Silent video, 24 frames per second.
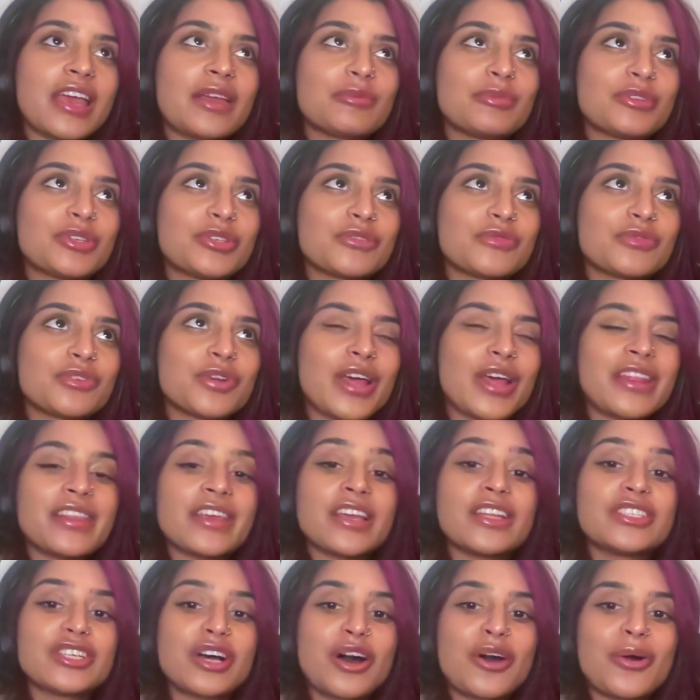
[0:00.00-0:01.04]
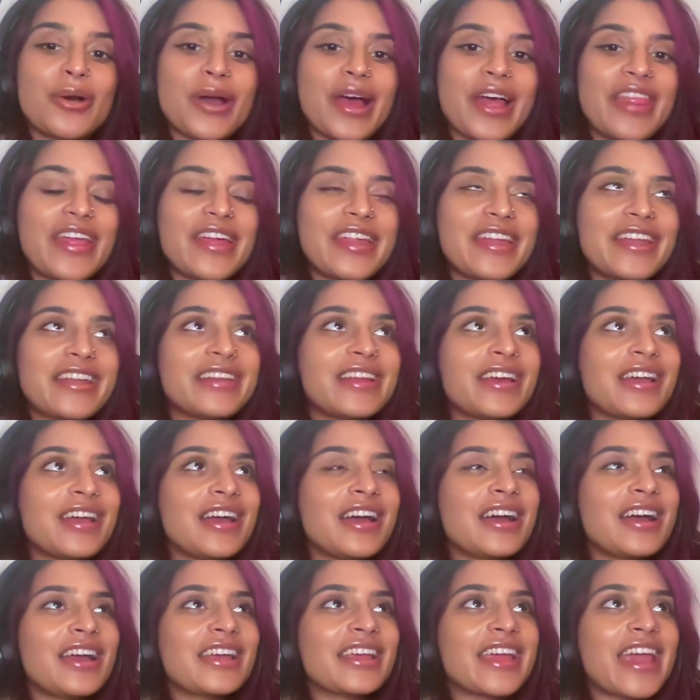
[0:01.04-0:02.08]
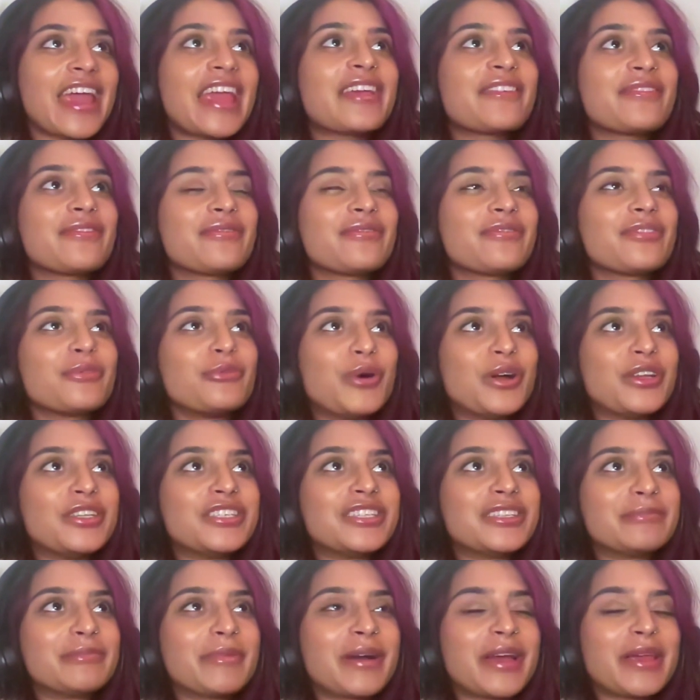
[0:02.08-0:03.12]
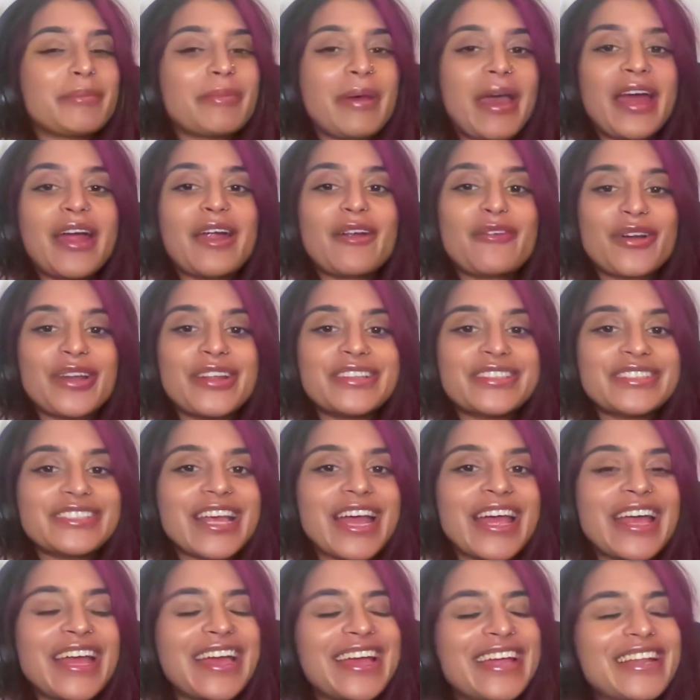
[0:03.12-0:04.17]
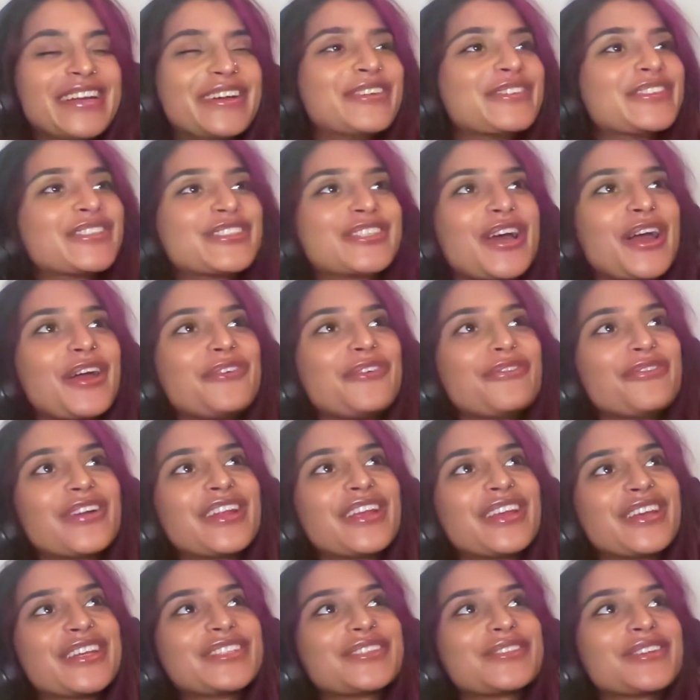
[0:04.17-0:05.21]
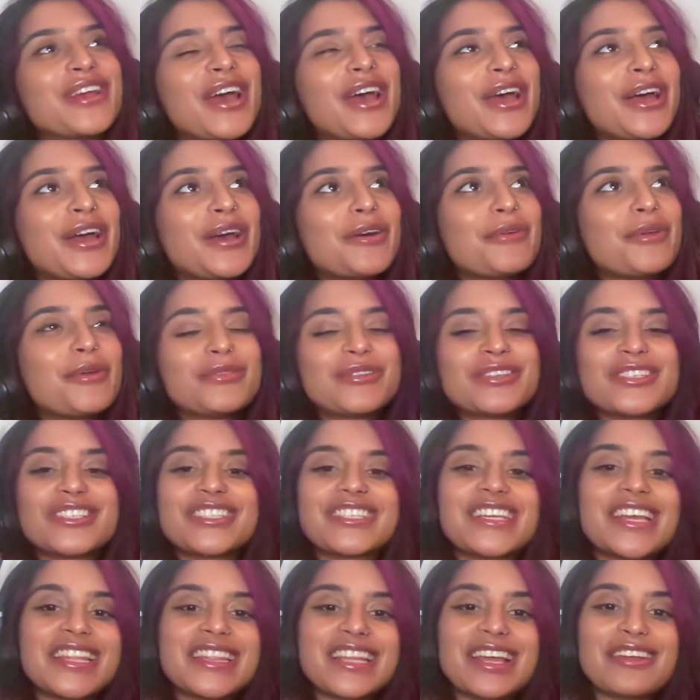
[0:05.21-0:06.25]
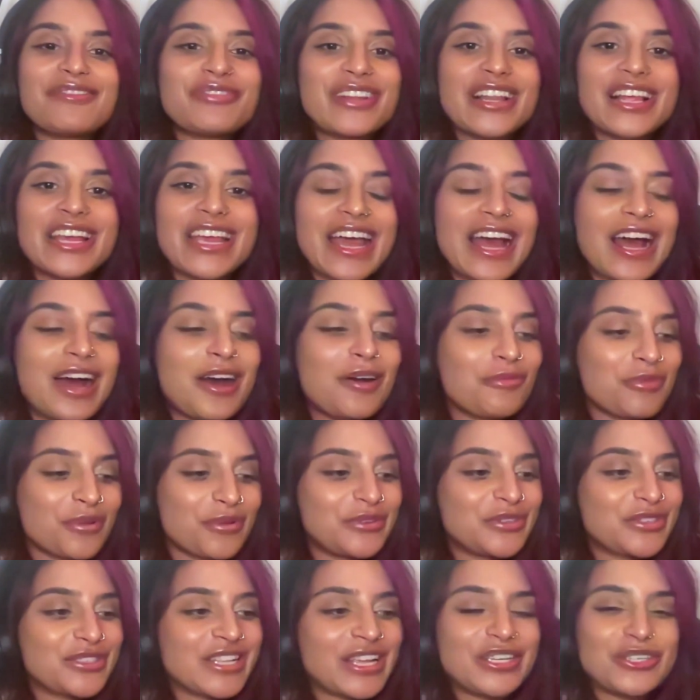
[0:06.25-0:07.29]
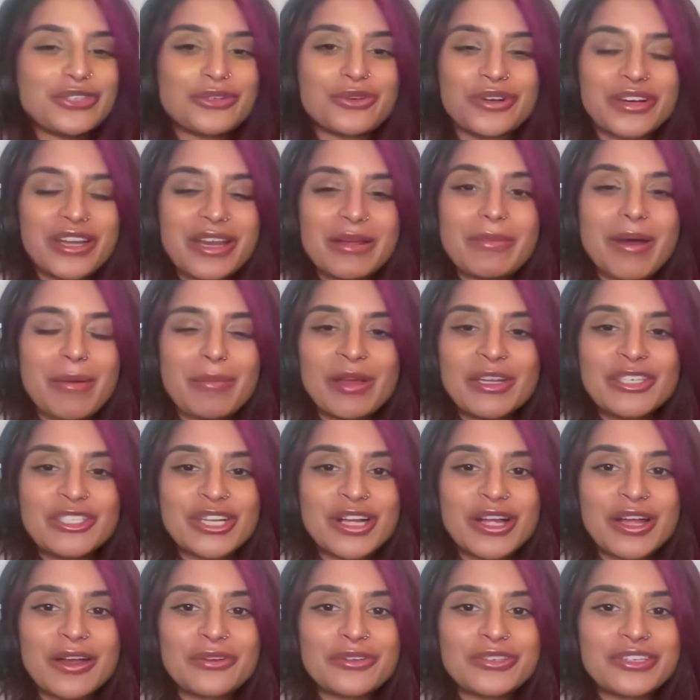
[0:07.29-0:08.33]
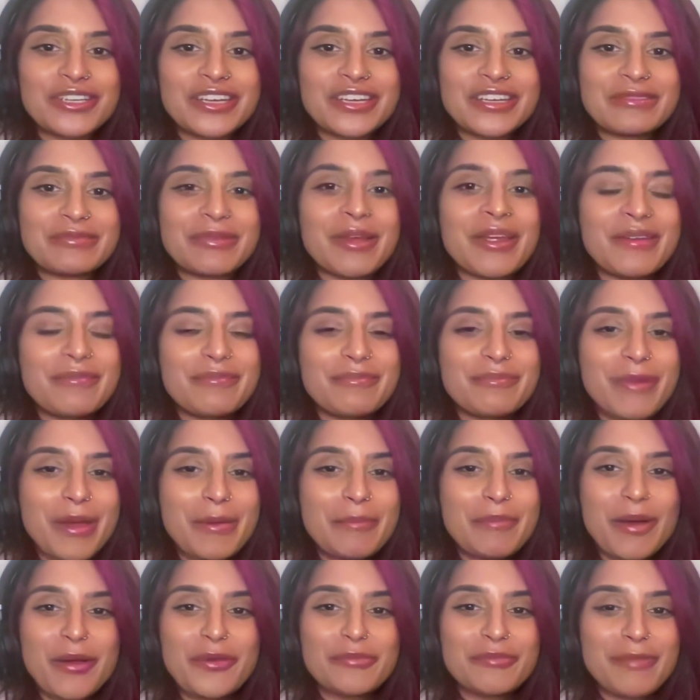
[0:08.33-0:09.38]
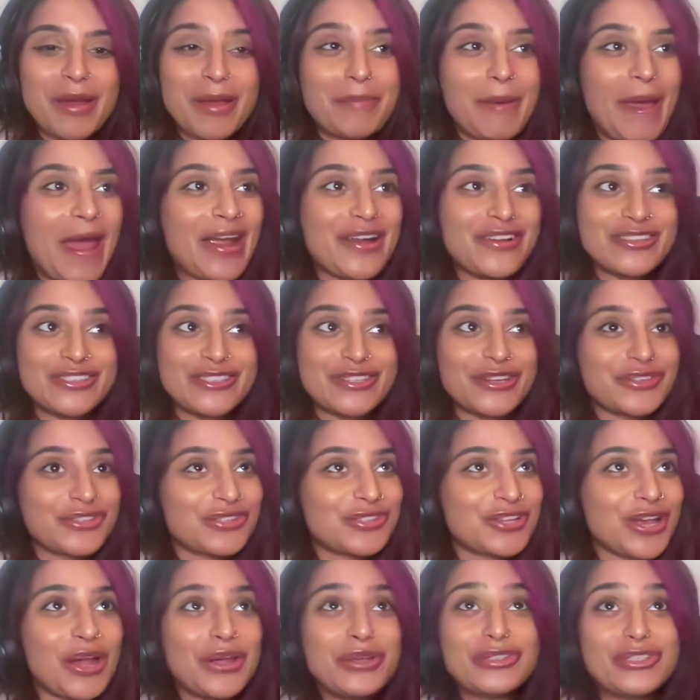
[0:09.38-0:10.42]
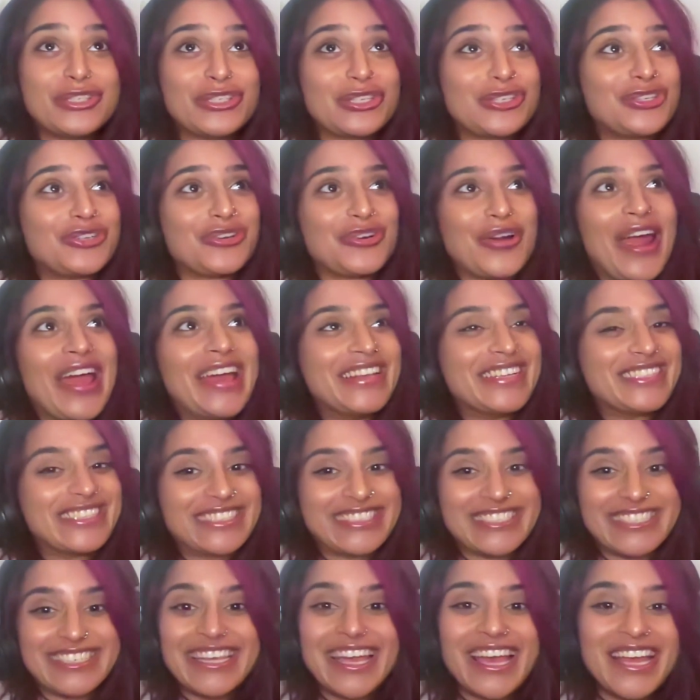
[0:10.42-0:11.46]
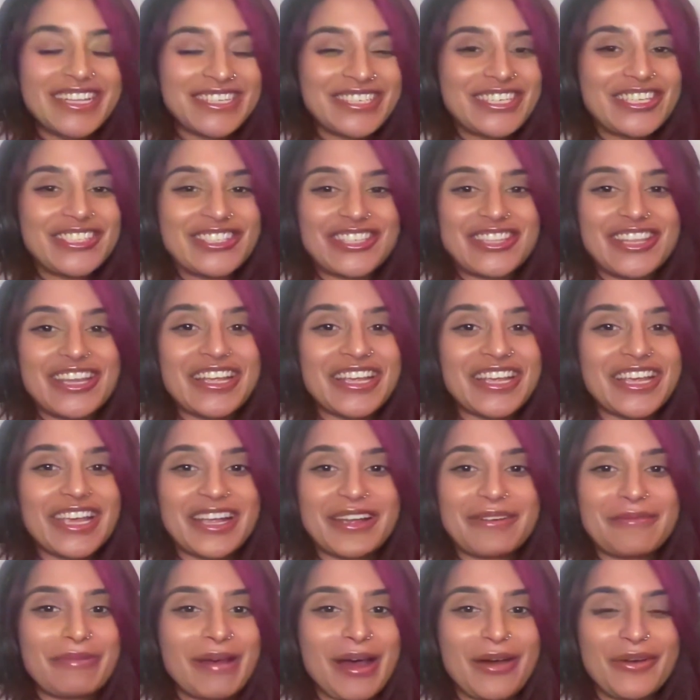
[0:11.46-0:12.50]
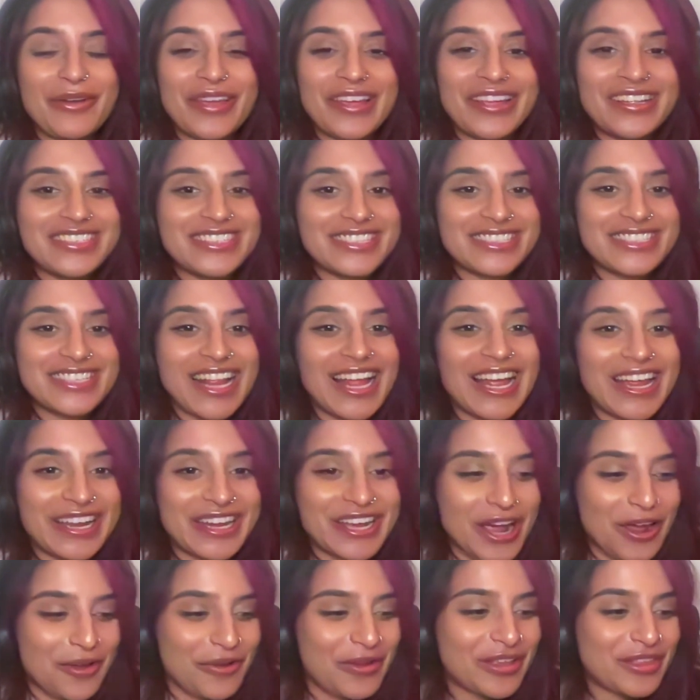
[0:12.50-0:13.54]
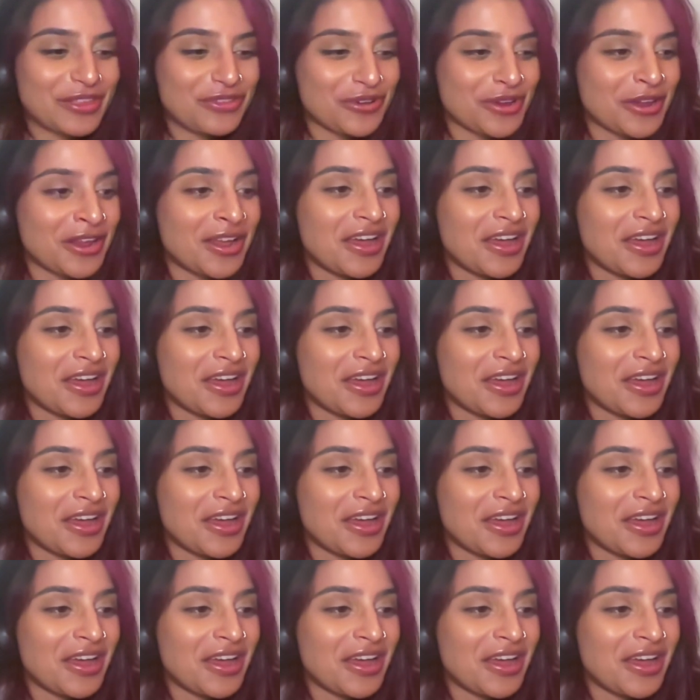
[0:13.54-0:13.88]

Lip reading: which is for like the adult. And then I gave one to my parents. And it was so funny because we were just sitting there filling it out and we were just like talking about my childhood. And both my parents looked so stressed just thinking about it, just like going through.